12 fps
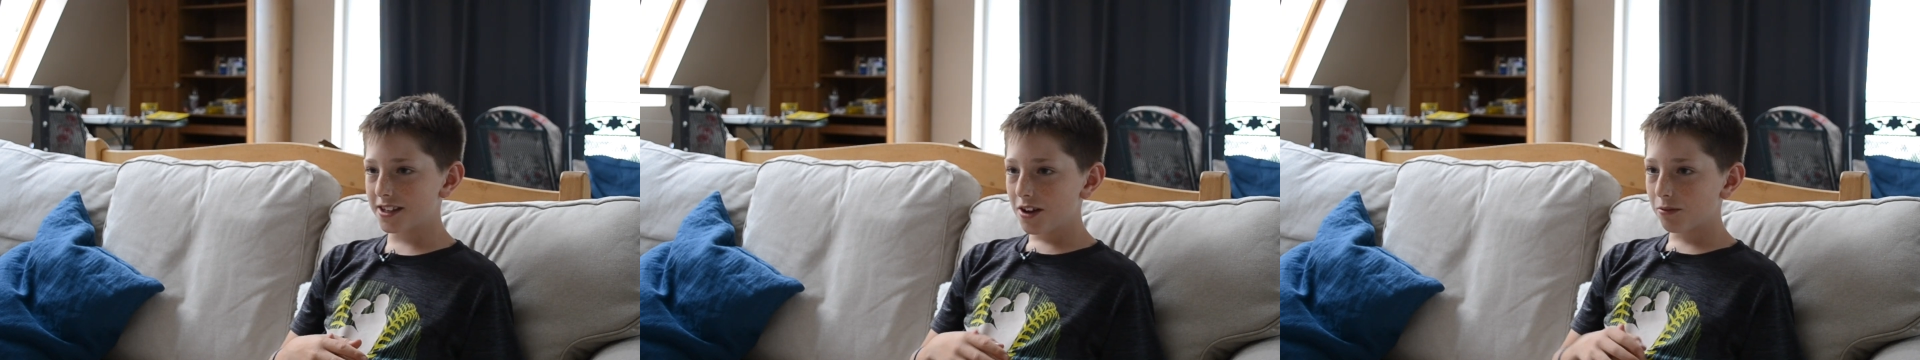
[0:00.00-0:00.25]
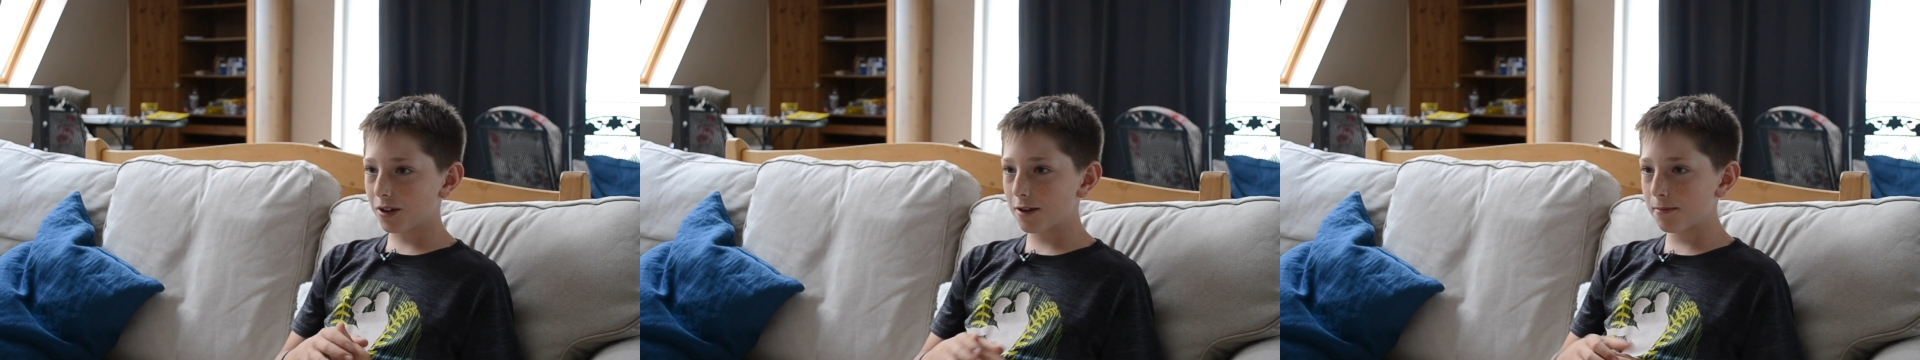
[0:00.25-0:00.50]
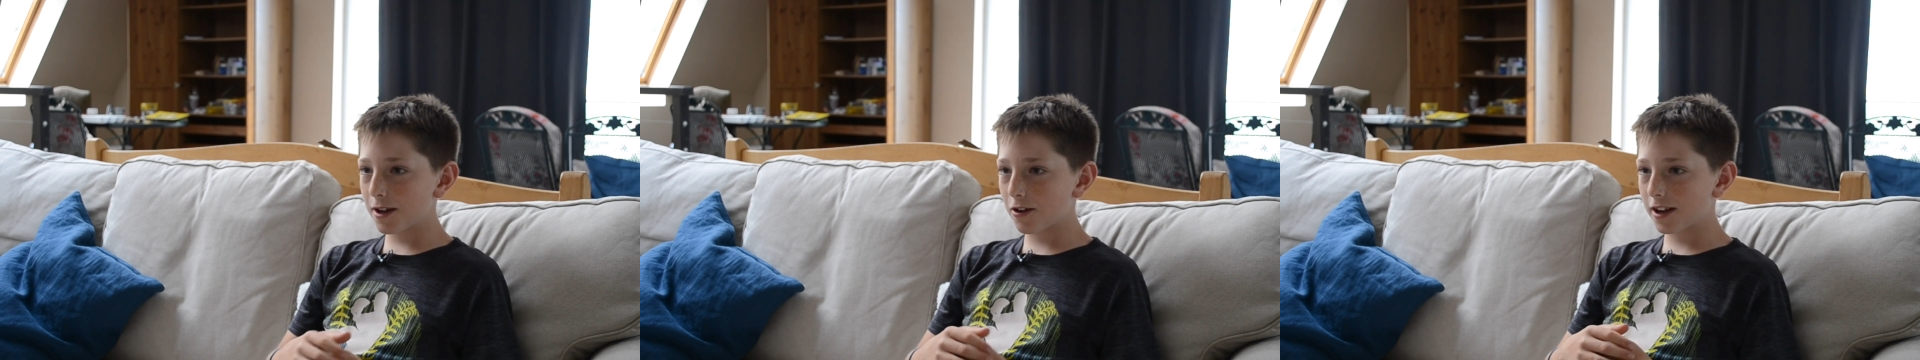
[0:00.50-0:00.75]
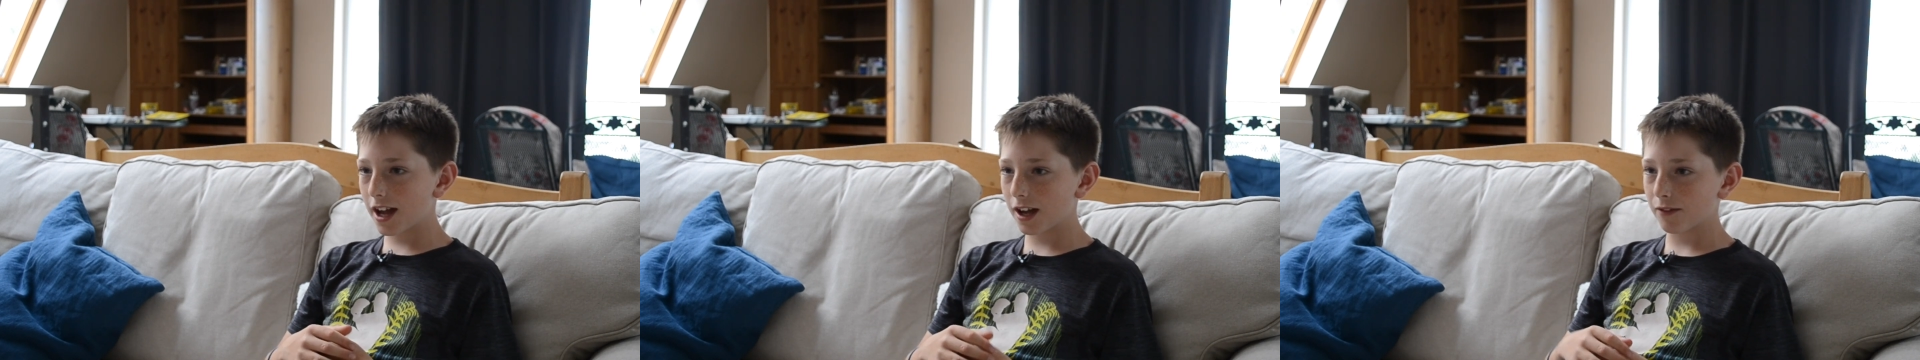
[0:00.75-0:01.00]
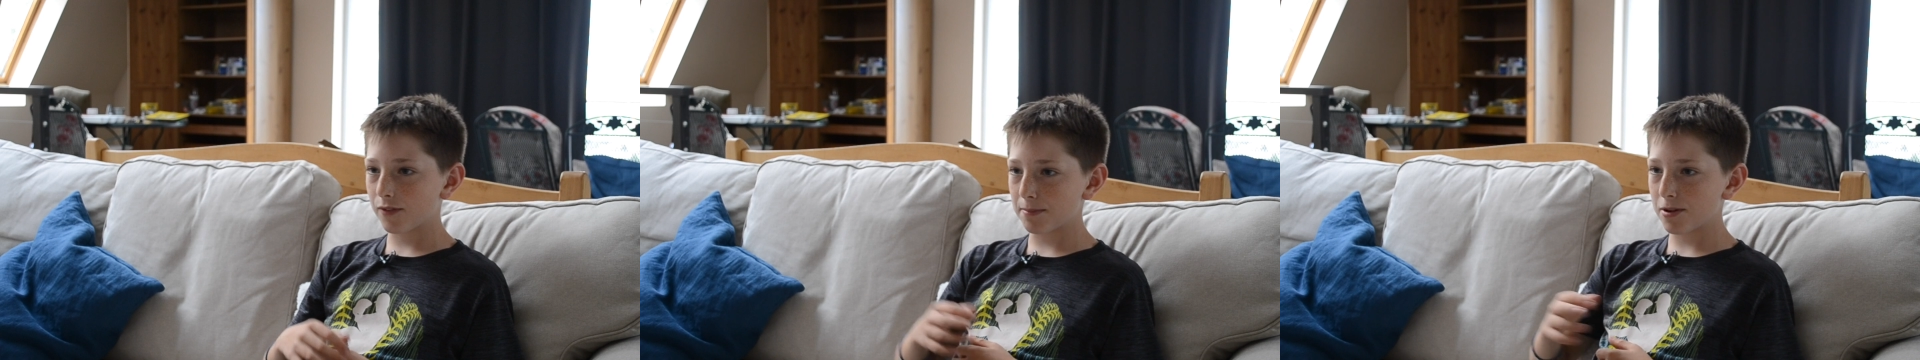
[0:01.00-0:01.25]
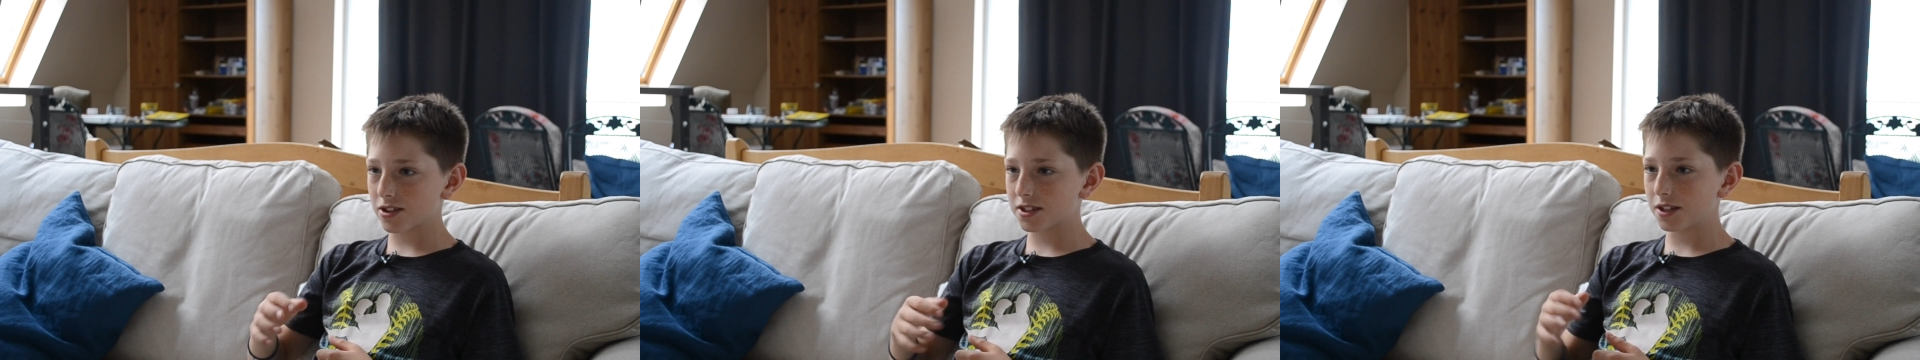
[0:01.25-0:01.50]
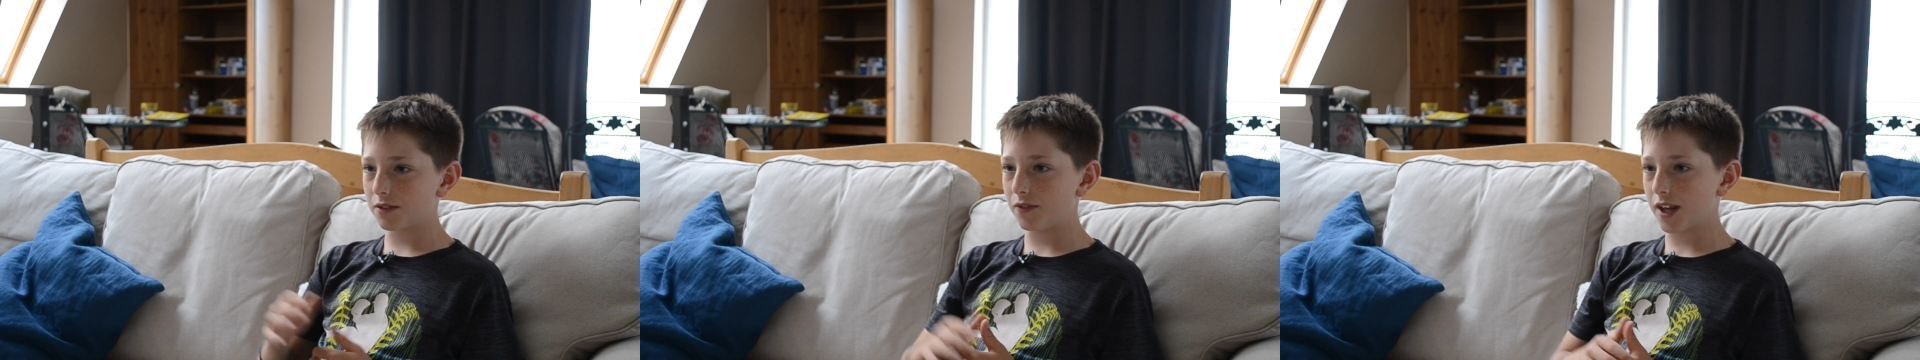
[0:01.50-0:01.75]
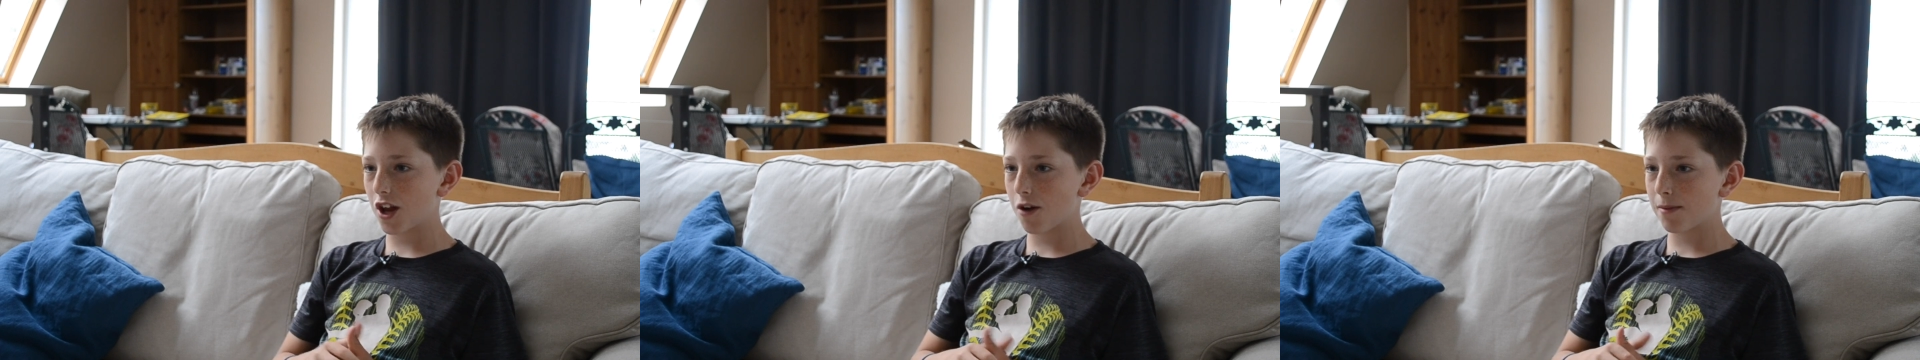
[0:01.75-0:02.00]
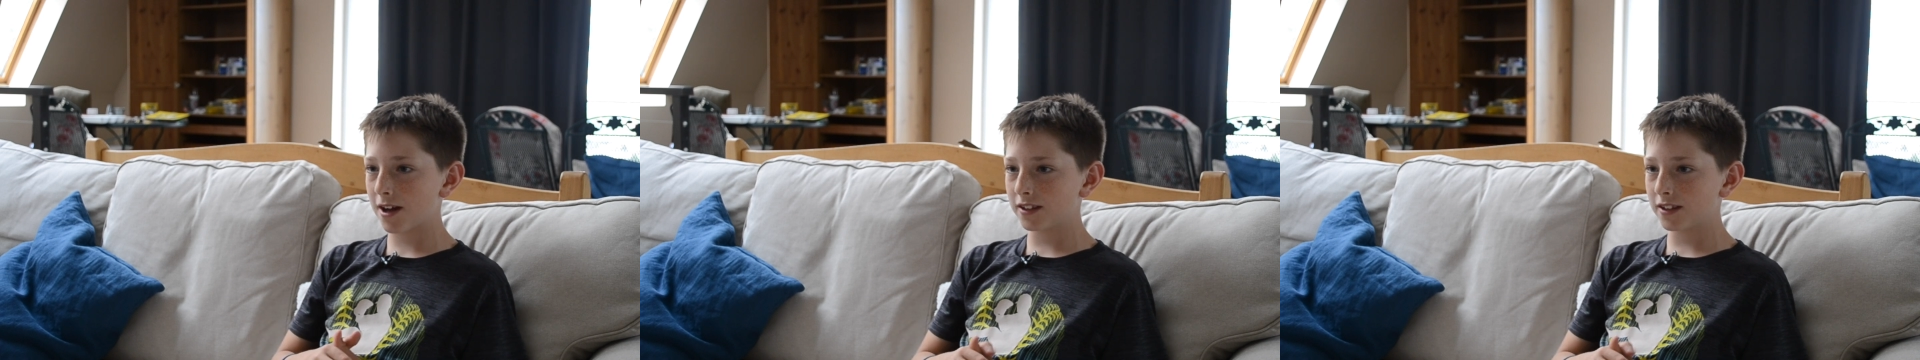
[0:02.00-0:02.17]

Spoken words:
Would it be okay if I posted a video about